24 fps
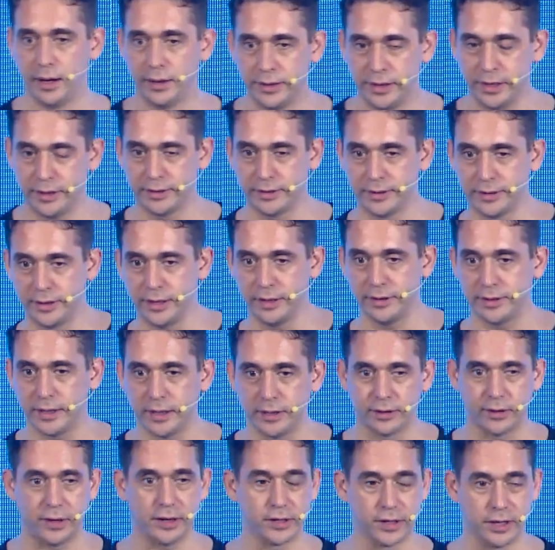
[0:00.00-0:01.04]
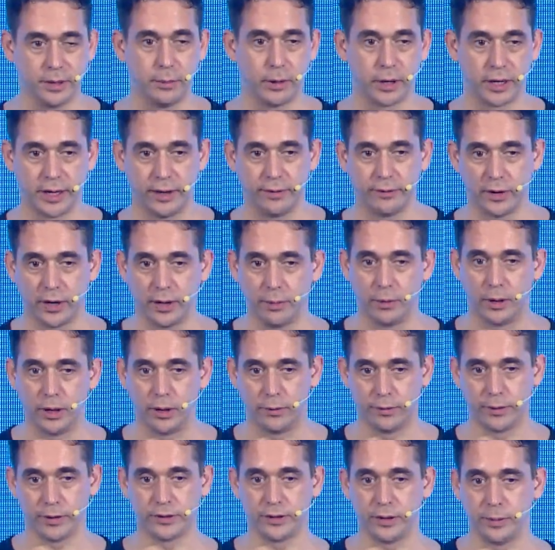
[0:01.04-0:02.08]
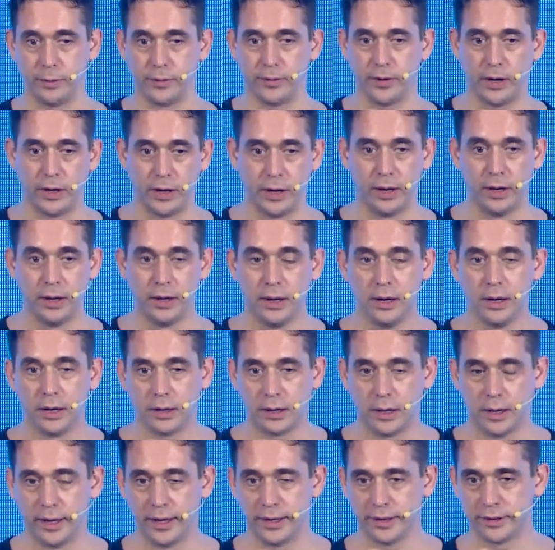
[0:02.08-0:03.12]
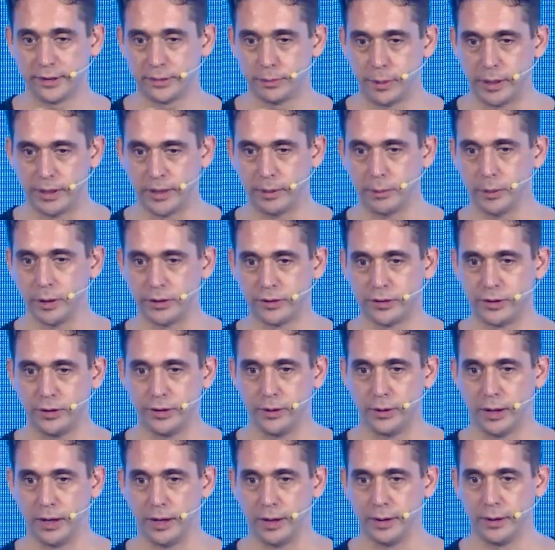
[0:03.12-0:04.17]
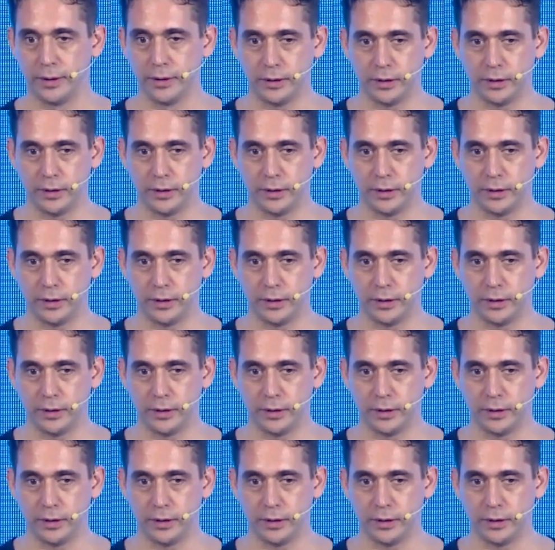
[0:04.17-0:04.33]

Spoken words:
These things are actually working very well for some of our clients when they want to,